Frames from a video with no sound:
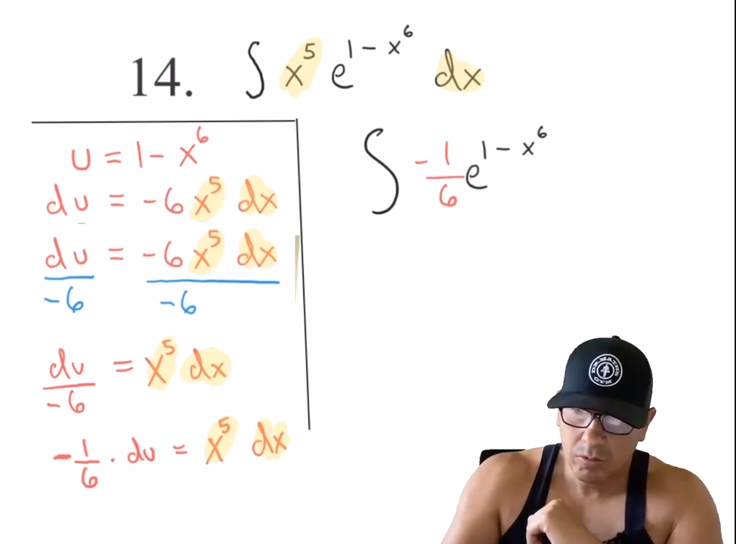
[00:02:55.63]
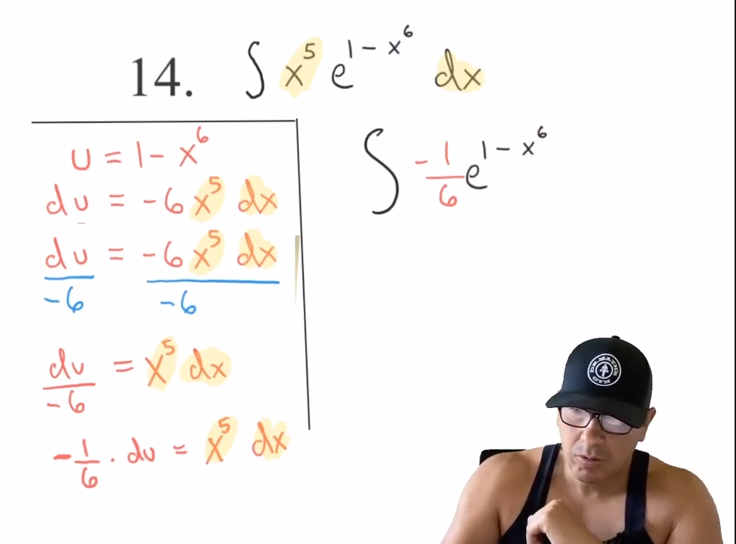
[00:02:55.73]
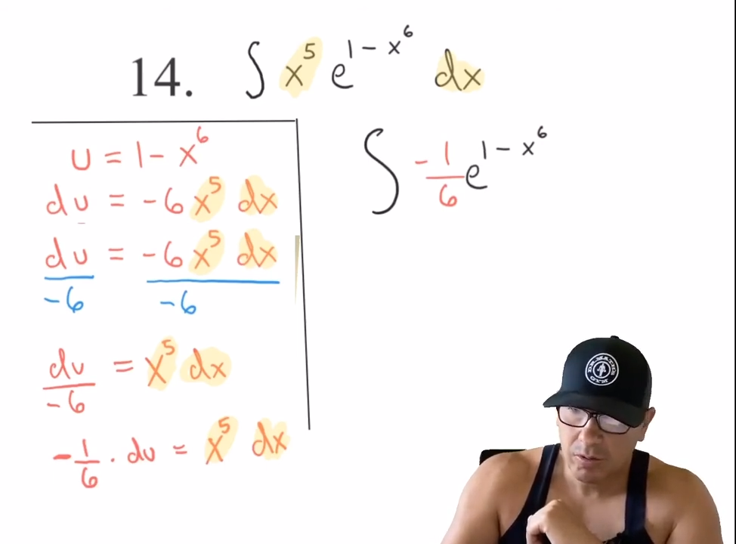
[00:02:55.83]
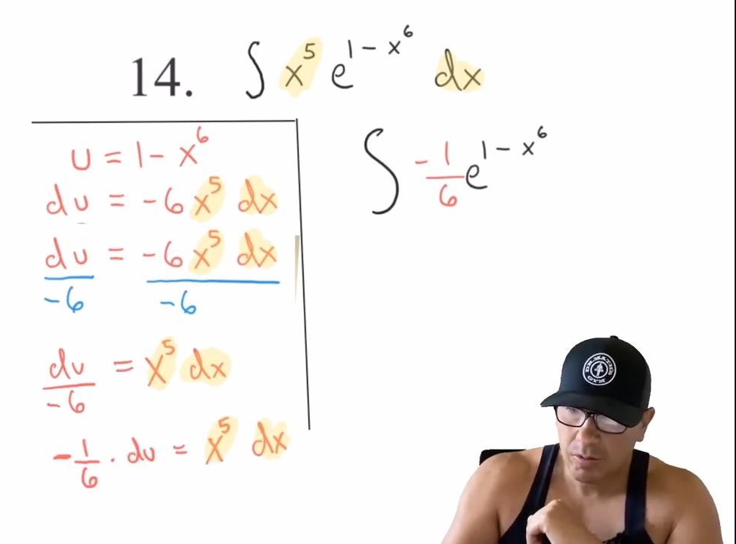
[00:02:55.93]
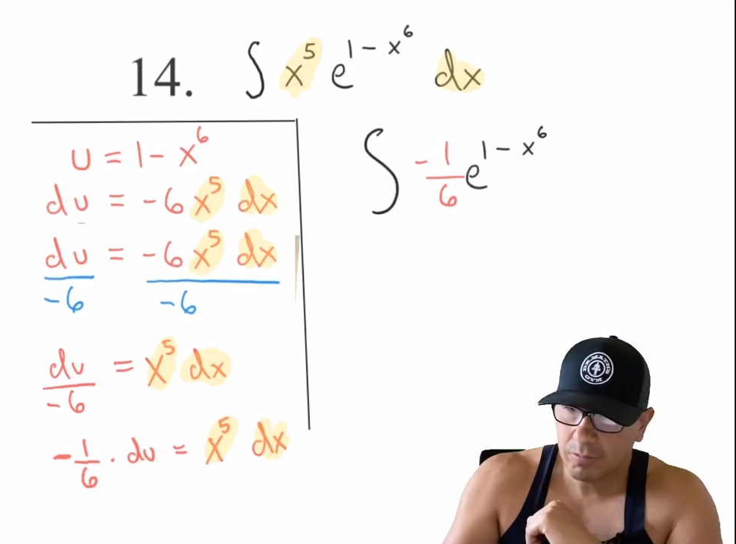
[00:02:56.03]

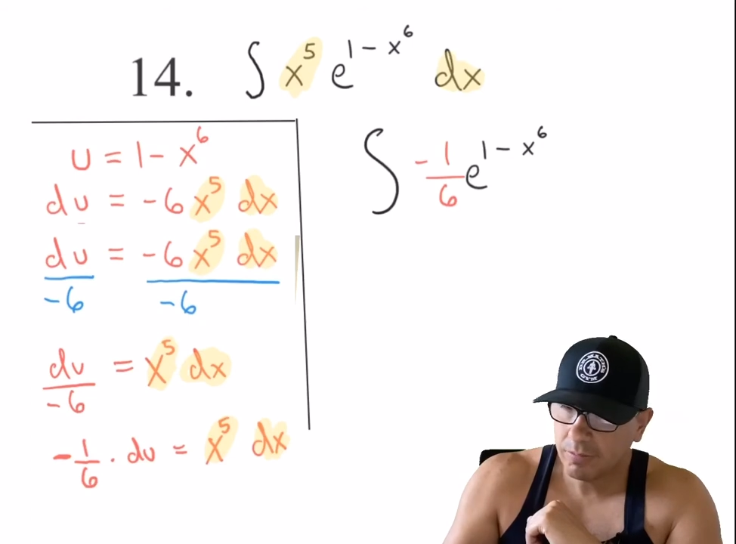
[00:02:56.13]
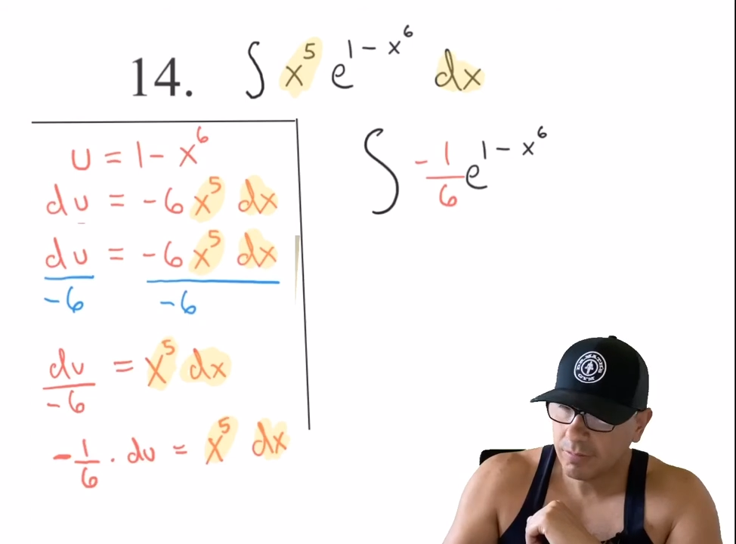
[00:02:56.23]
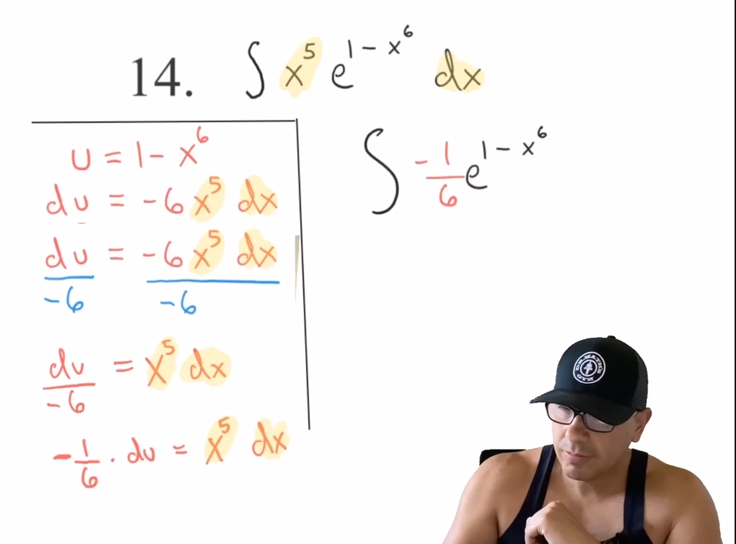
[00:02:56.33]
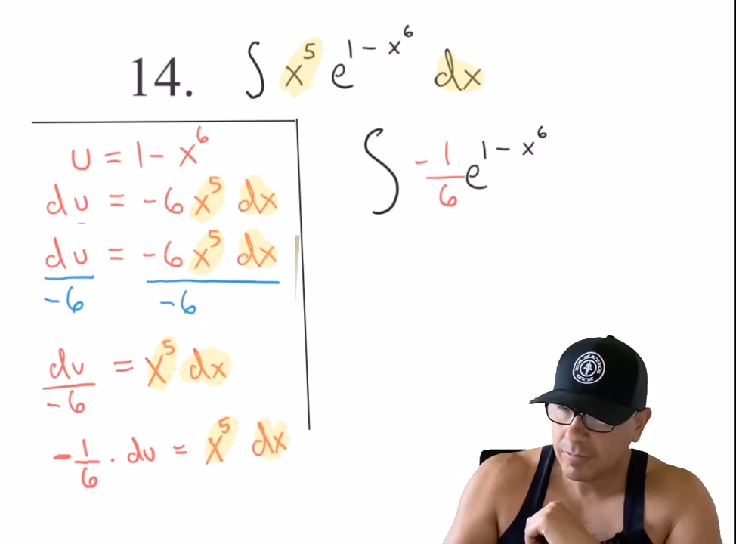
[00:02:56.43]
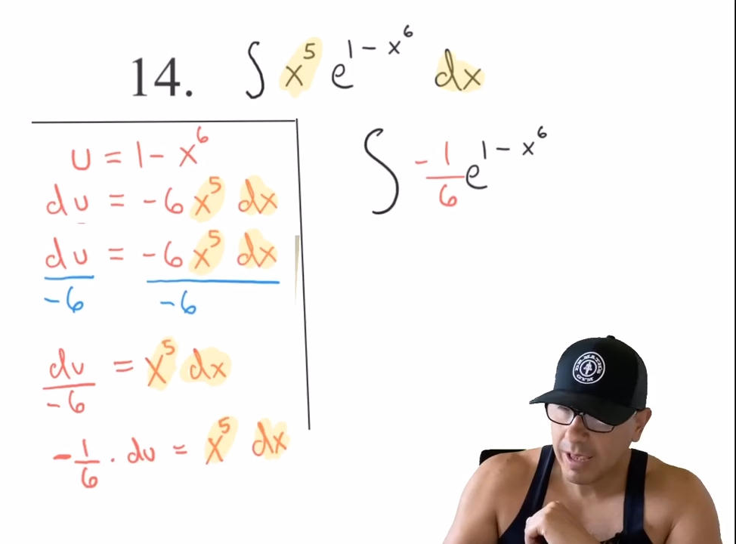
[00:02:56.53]
Oh,
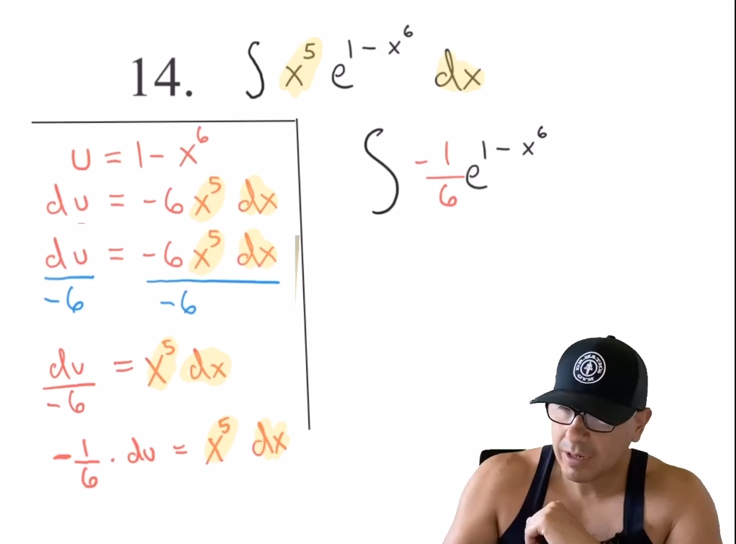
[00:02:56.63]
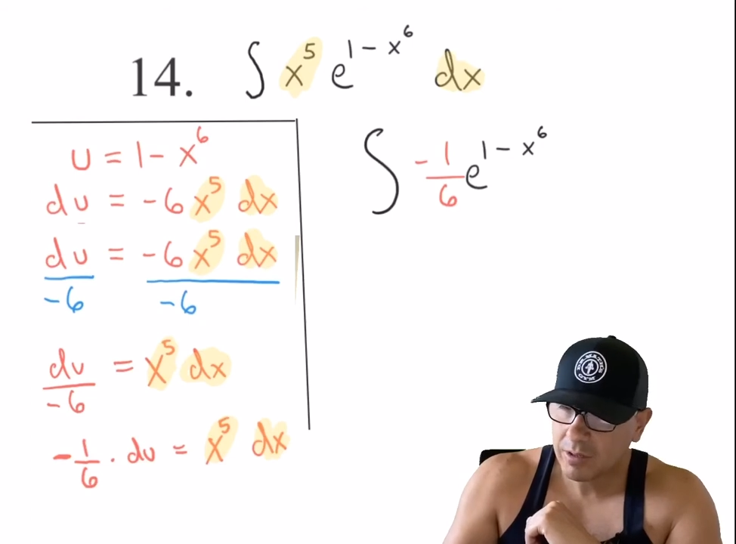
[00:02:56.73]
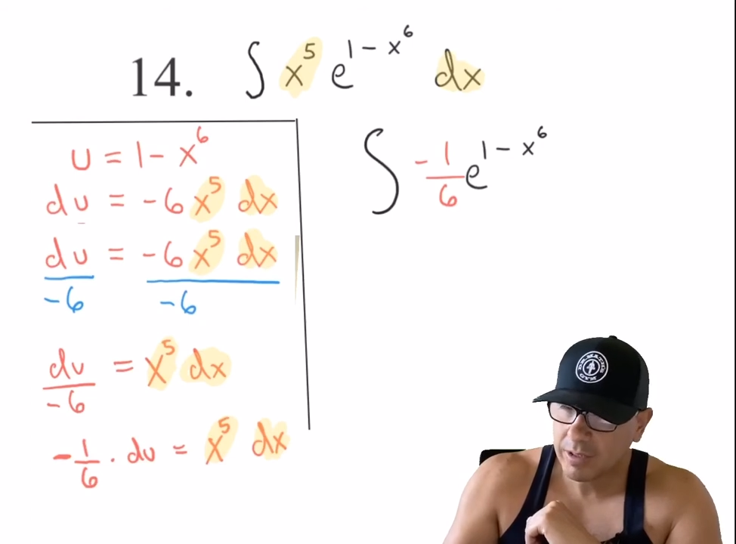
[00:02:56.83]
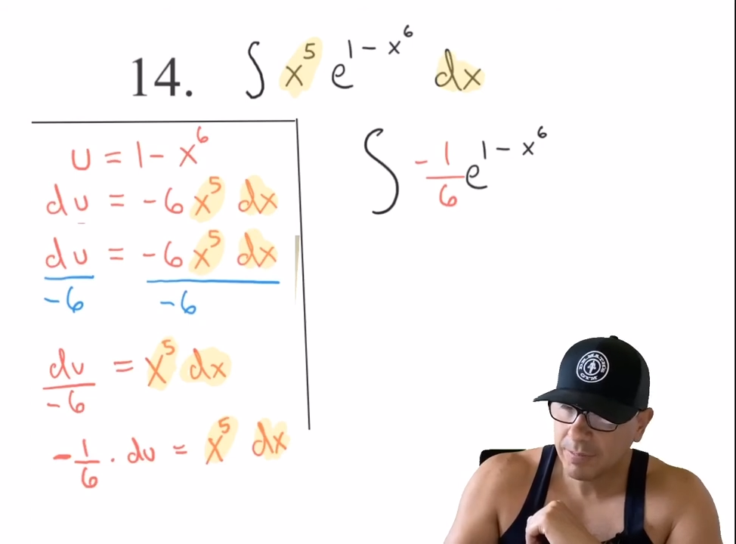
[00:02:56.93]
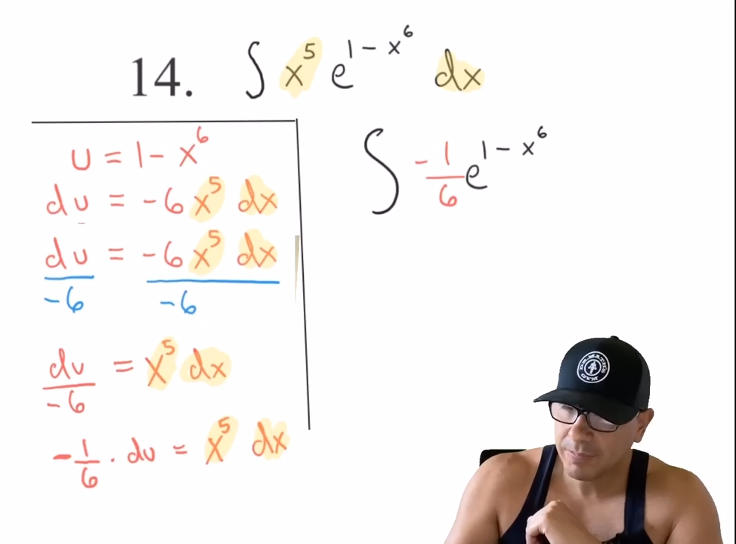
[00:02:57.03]

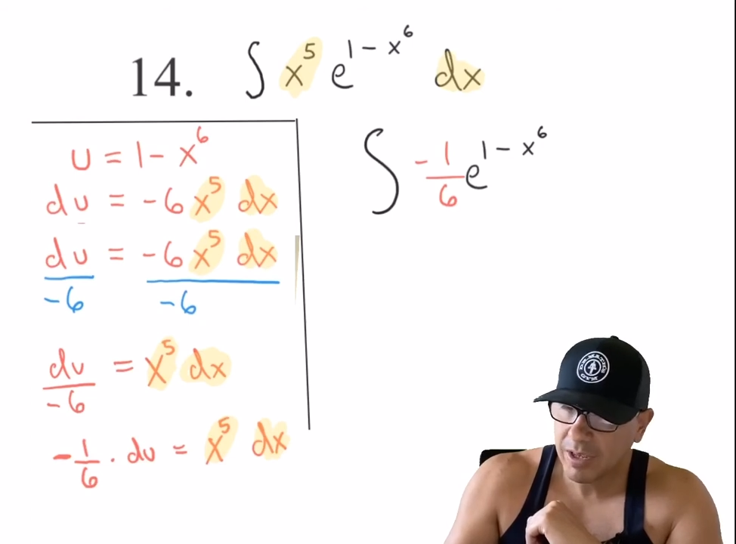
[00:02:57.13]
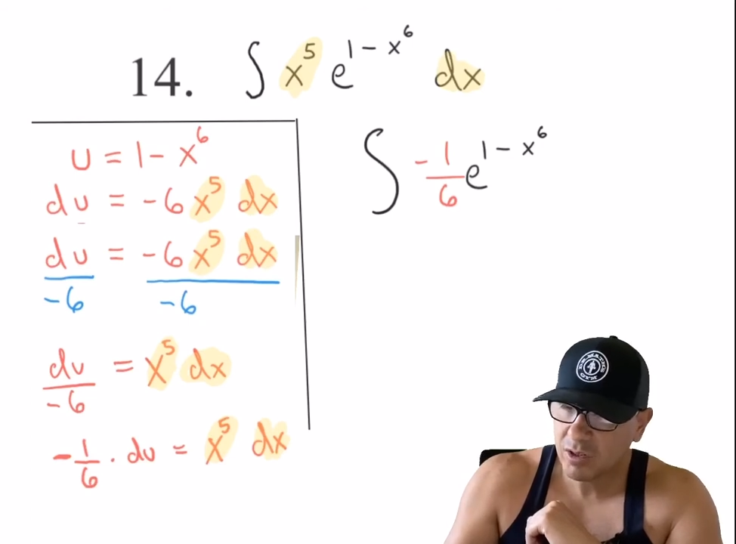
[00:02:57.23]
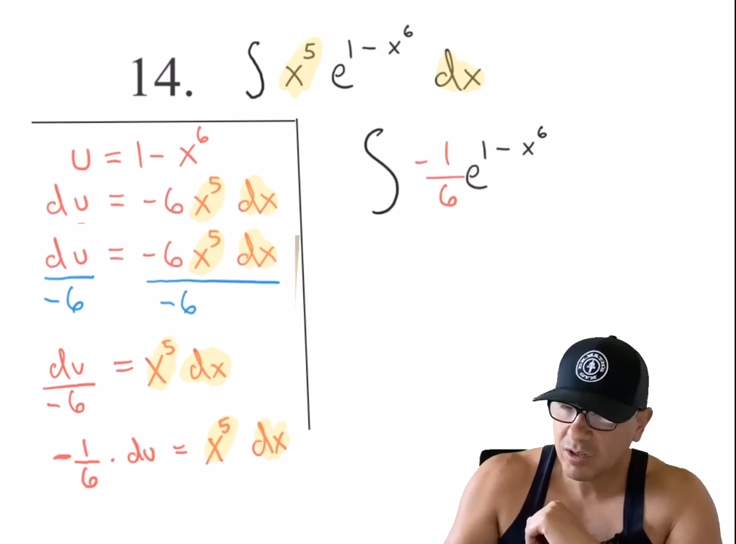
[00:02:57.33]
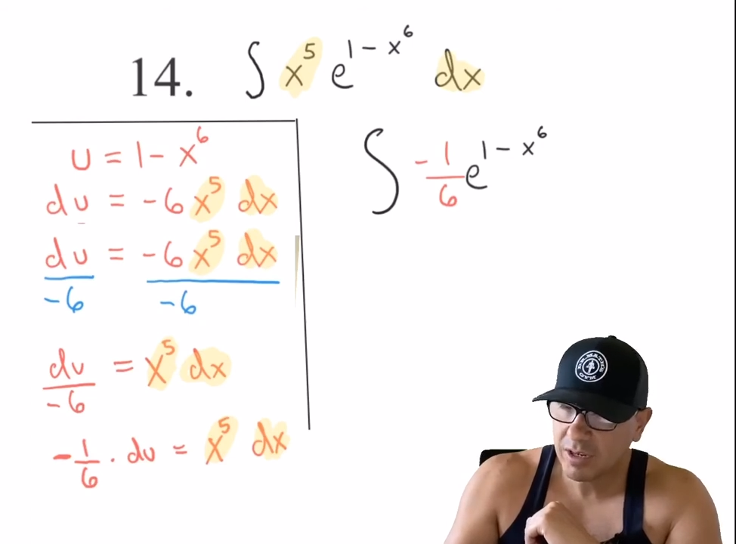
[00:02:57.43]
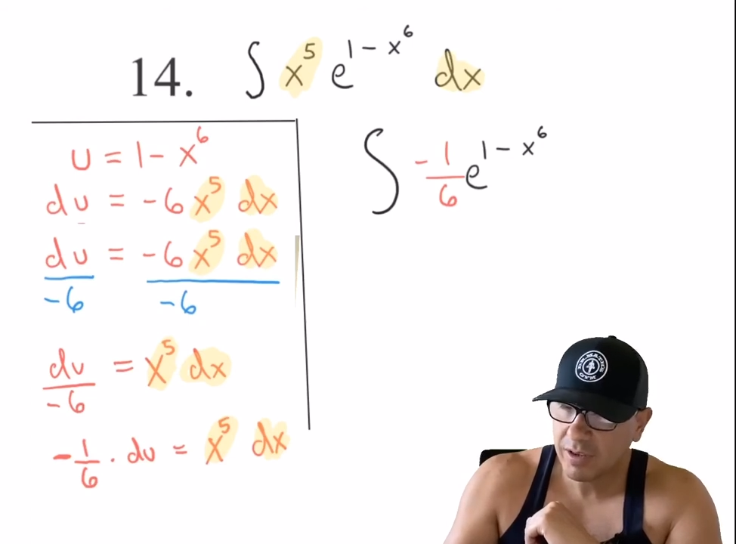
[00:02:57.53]
actually, I
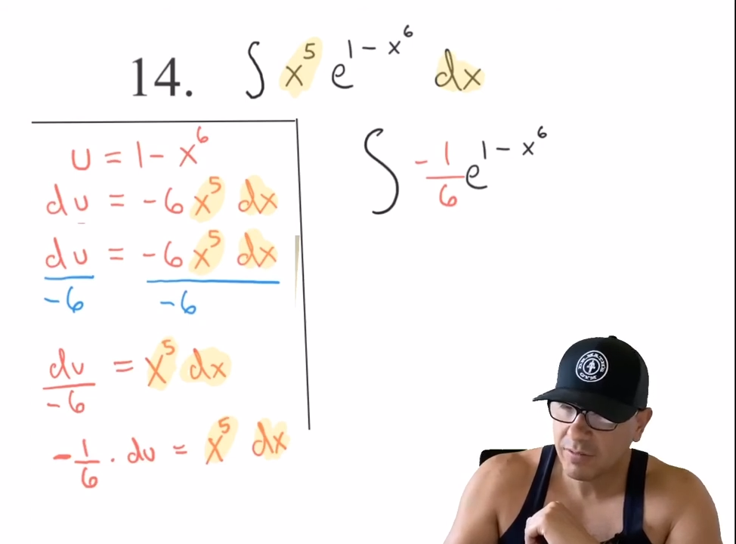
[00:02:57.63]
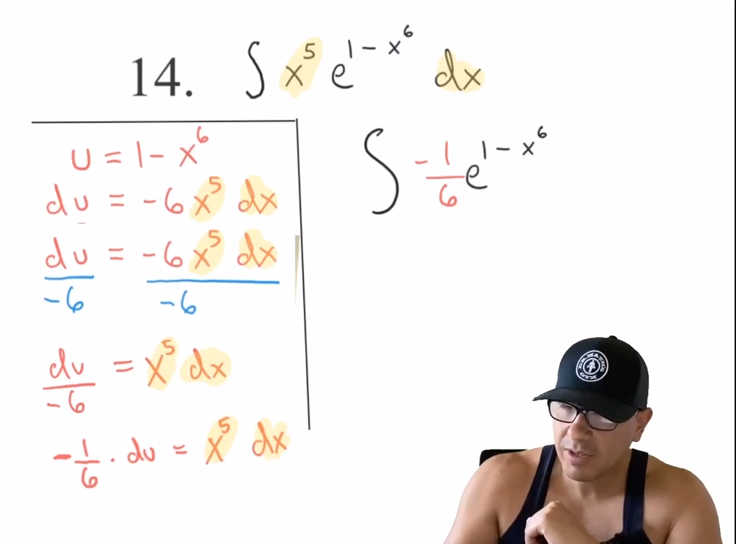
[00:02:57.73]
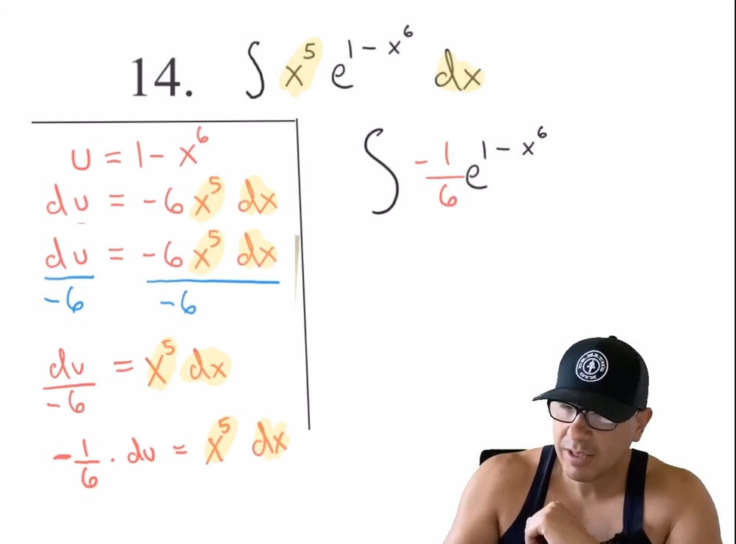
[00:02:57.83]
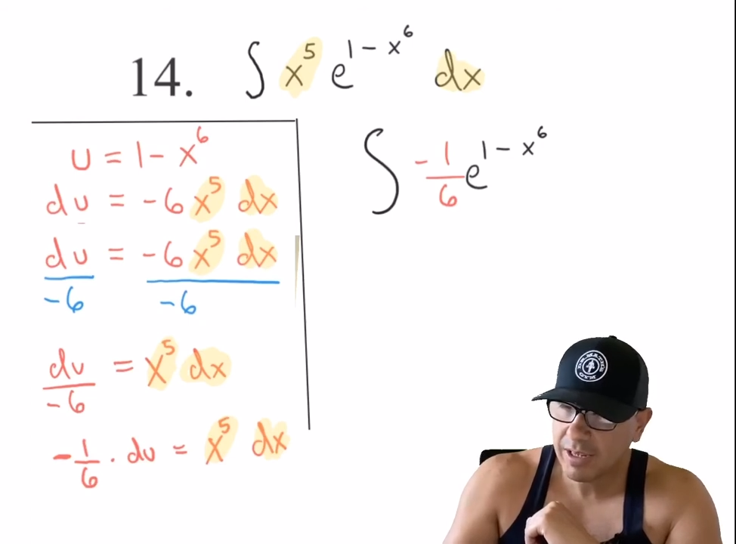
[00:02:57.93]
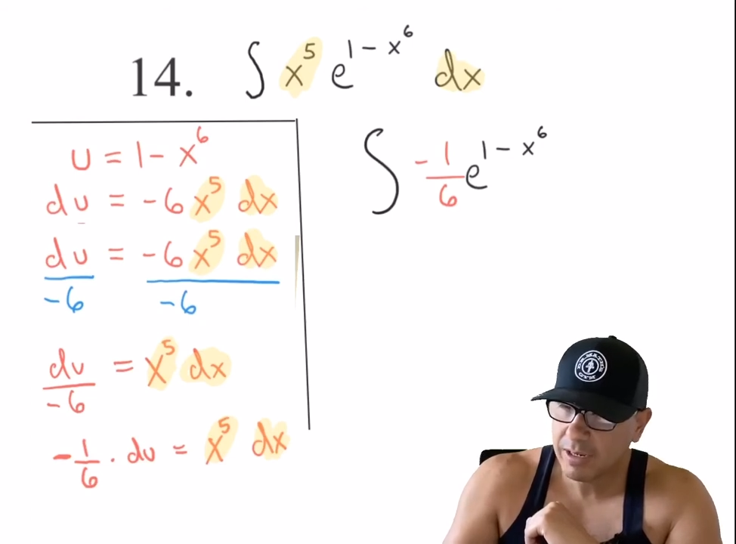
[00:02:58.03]
shouldn't have done that.